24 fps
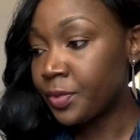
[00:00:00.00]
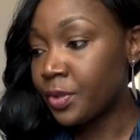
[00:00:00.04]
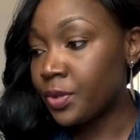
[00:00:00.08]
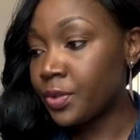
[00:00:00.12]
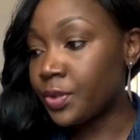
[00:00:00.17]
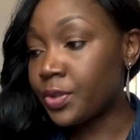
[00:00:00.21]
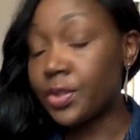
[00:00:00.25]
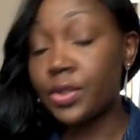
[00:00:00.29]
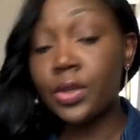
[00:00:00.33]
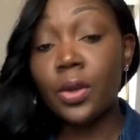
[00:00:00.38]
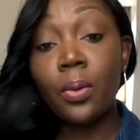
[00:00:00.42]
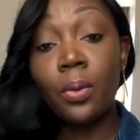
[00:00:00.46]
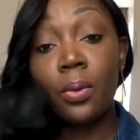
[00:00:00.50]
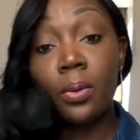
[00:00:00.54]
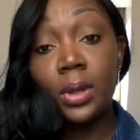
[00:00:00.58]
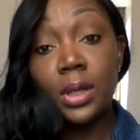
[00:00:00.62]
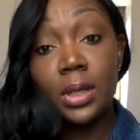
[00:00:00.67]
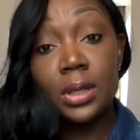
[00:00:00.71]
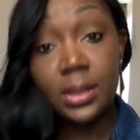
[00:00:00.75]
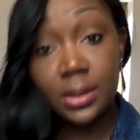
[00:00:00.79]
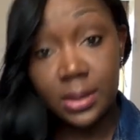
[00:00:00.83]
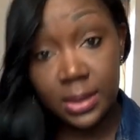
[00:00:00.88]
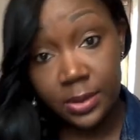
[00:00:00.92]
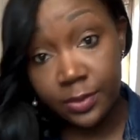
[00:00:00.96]
So
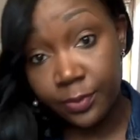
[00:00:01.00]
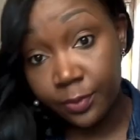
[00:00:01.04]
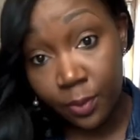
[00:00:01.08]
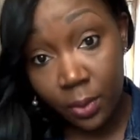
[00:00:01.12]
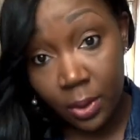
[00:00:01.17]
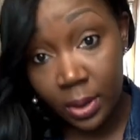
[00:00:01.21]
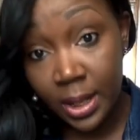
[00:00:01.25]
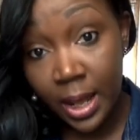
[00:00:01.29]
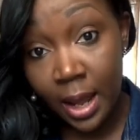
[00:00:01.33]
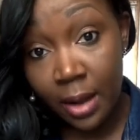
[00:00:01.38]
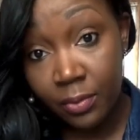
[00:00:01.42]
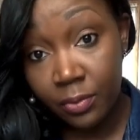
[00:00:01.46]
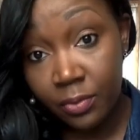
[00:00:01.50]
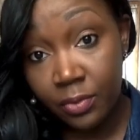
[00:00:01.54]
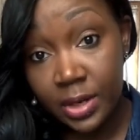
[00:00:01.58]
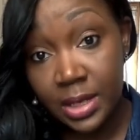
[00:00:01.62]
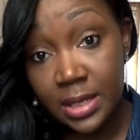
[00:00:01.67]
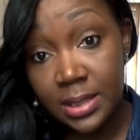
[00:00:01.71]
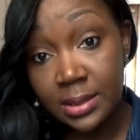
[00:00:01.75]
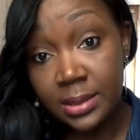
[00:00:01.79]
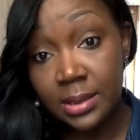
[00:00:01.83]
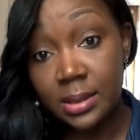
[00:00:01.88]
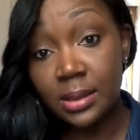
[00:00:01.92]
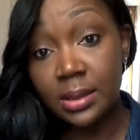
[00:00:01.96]
it's for that
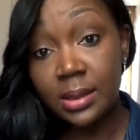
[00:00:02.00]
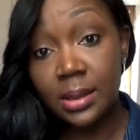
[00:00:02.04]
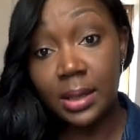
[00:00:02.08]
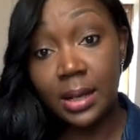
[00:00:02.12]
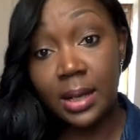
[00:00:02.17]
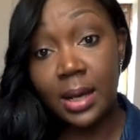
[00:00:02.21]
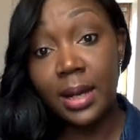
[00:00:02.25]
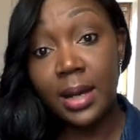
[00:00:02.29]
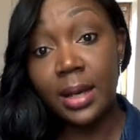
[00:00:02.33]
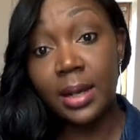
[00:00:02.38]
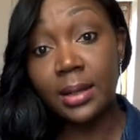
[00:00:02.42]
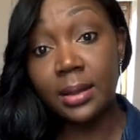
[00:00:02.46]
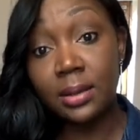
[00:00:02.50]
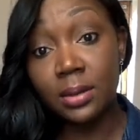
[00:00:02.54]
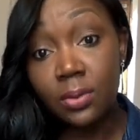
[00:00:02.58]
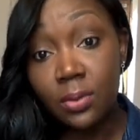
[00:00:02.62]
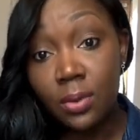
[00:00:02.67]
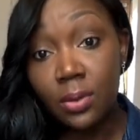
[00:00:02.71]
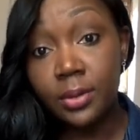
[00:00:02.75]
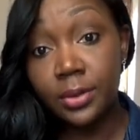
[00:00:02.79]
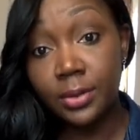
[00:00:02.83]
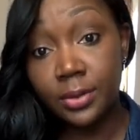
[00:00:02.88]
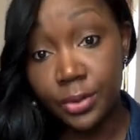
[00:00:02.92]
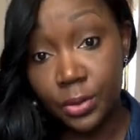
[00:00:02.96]
reason that I
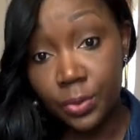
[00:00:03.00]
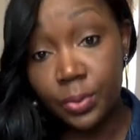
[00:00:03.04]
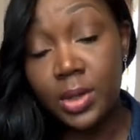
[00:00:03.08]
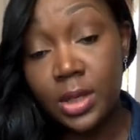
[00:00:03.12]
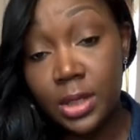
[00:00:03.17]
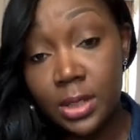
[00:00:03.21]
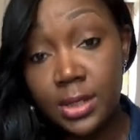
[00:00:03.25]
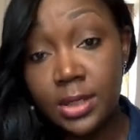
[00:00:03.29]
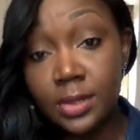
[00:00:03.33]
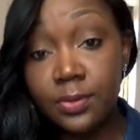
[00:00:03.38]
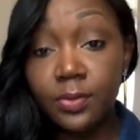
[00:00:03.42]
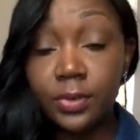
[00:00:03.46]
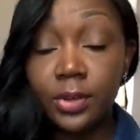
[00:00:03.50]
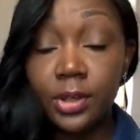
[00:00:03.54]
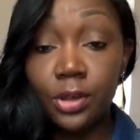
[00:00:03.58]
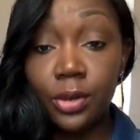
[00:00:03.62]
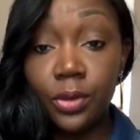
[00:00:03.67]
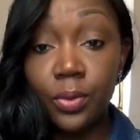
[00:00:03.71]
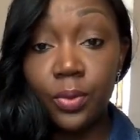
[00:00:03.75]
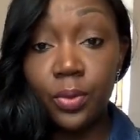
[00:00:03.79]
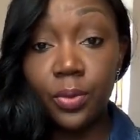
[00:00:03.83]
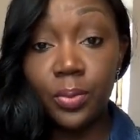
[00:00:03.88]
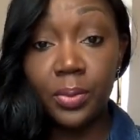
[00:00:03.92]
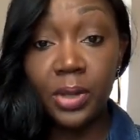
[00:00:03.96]
thought doing this
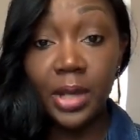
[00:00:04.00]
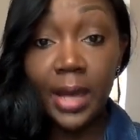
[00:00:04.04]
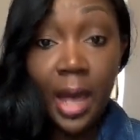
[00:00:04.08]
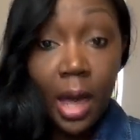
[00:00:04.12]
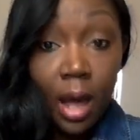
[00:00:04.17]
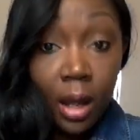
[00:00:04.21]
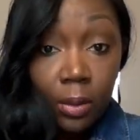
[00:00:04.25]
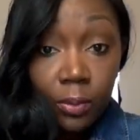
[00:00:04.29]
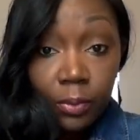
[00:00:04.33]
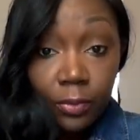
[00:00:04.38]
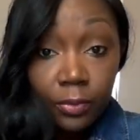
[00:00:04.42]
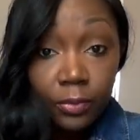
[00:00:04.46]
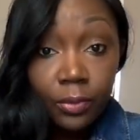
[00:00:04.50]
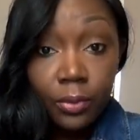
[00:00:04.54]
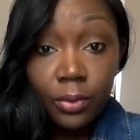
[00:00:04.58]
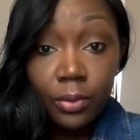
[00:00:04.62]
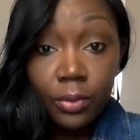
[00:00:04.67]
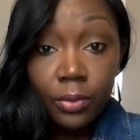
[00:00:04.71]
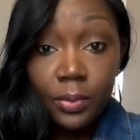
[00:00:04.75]
video would be helpful,